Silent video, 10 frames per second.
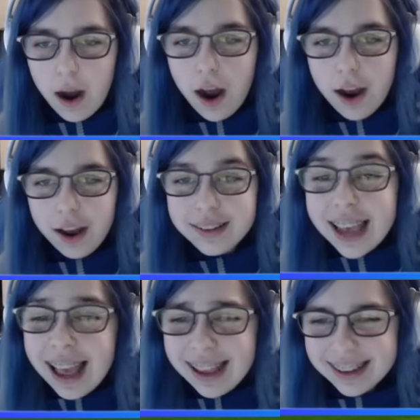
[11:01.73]
yet. I
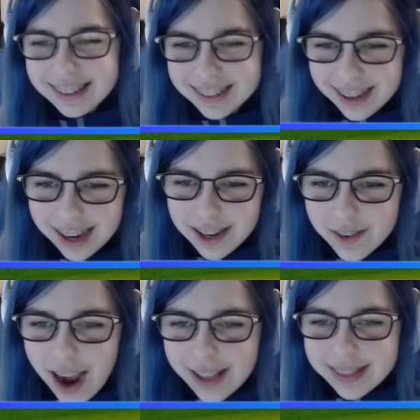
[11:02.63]
didn't die yet. You
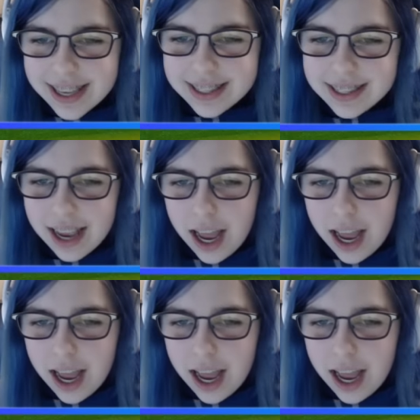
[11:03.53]
got this.